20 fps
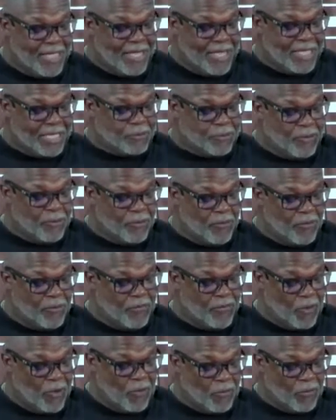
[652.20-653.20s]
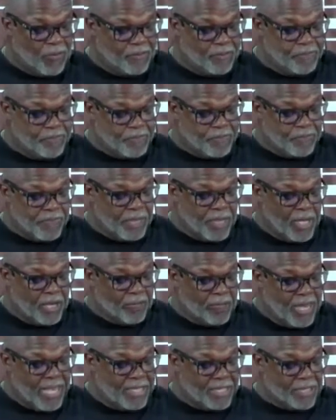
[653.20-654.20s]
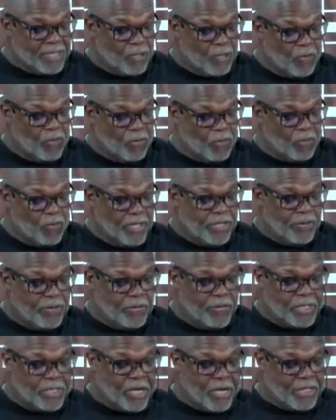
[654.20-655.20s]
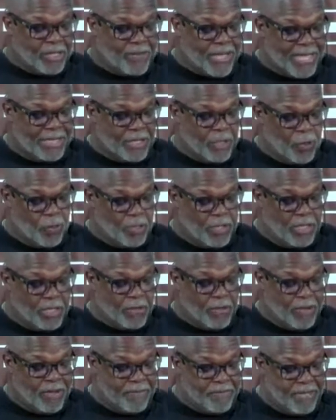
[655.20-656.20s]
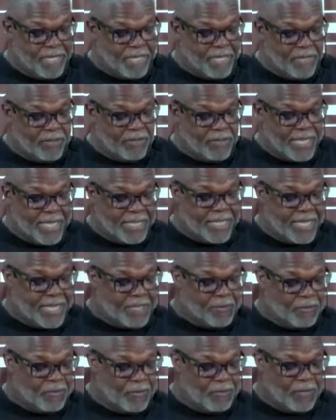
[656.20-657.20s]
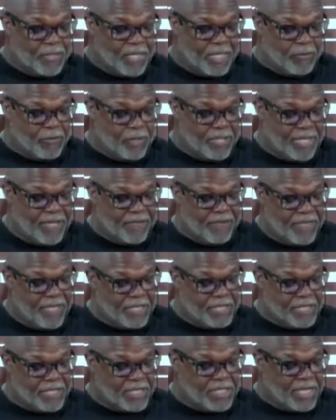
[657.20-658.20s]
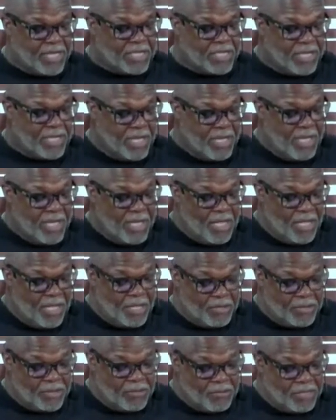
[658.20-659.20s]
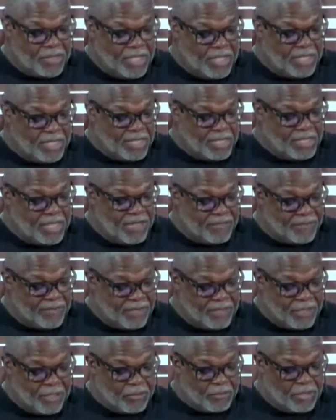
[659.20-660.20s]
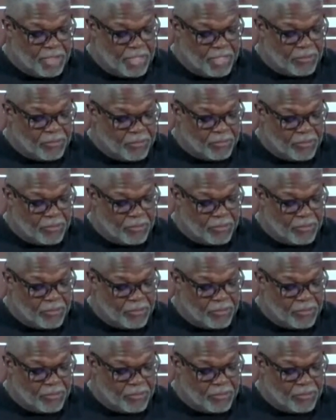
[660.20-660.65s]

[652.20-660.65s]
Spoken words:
as we move forward. All right? So we talked about know the equipment. And that's what we did with Ephesians 6, 13 through